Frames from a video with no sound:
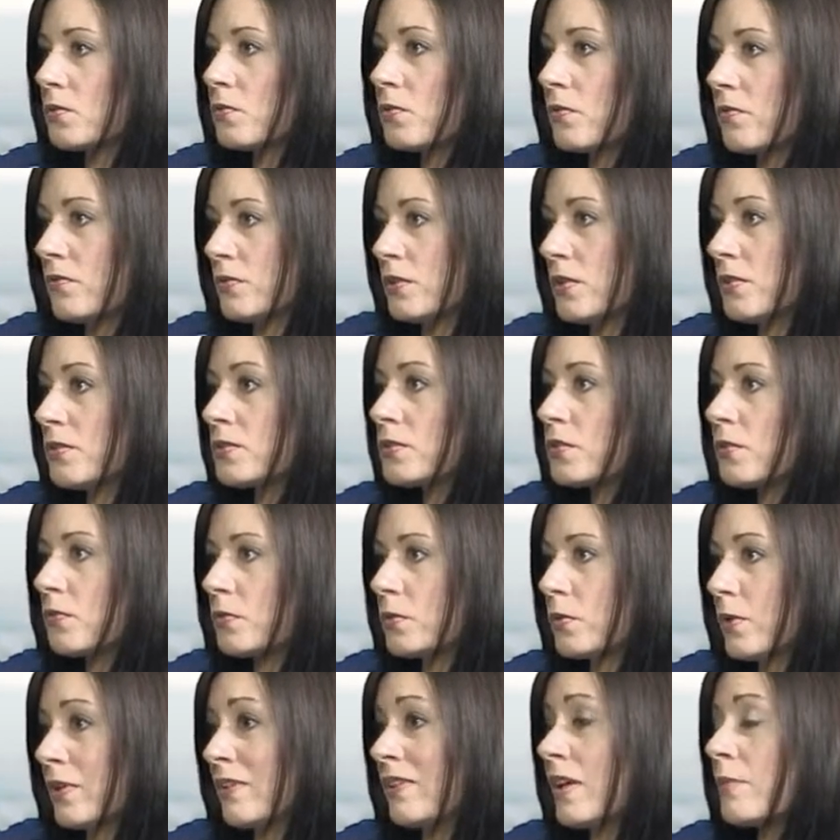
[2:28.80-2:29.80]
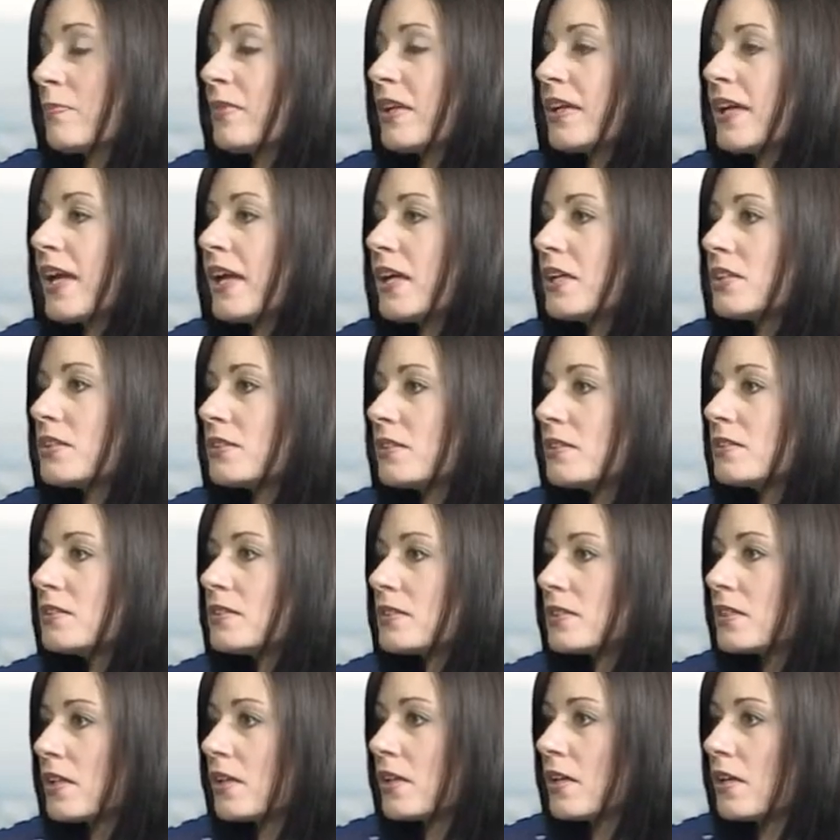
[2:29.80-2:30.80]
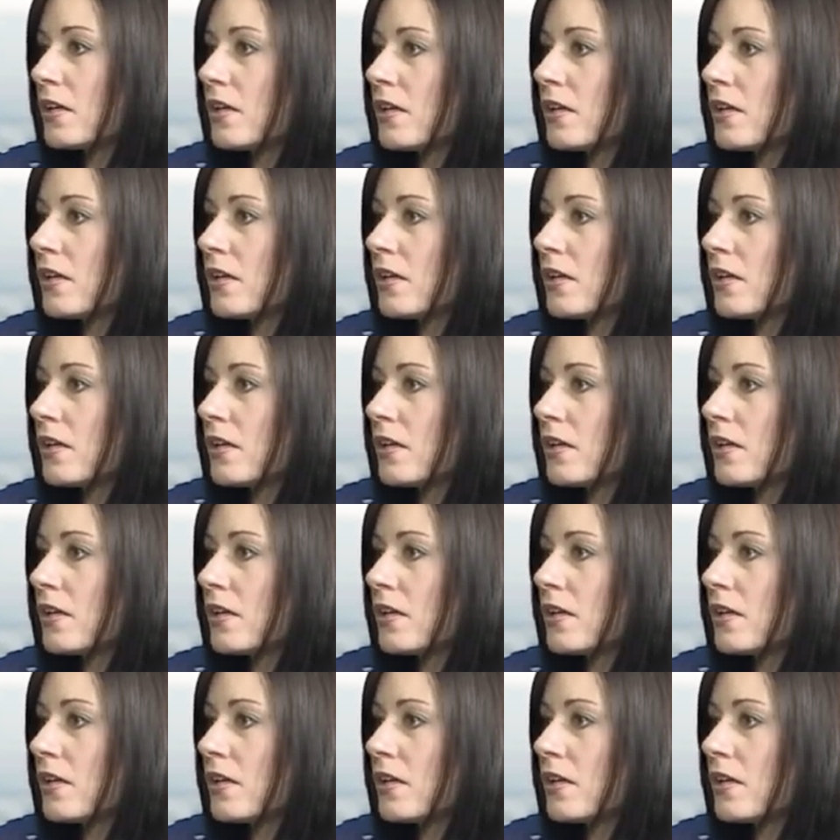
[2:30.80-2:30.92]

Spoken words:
all new software and applications